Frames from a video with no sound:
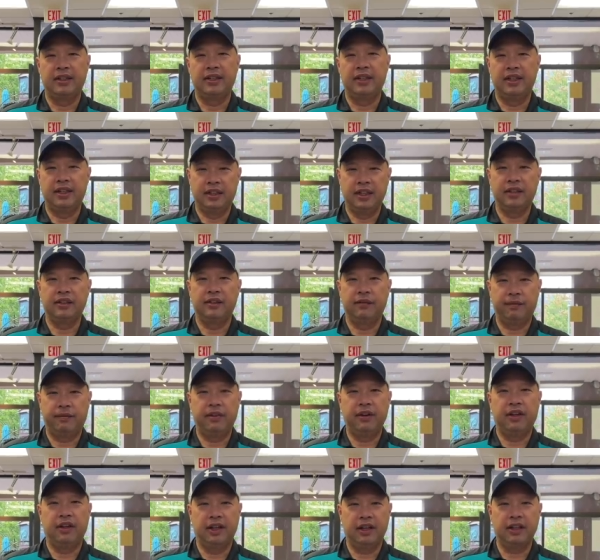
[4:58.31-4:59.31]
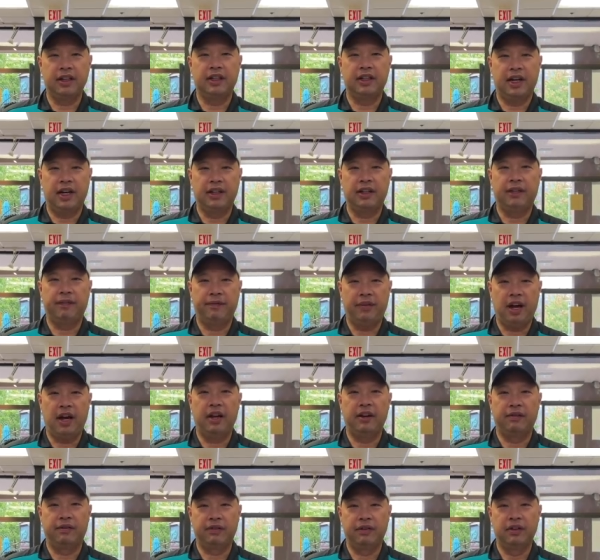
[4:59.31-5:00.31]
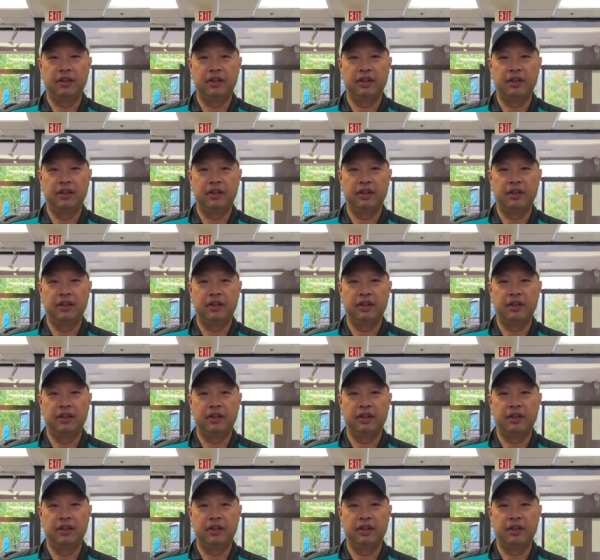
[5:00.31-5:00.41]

It doesn't feel like a 95.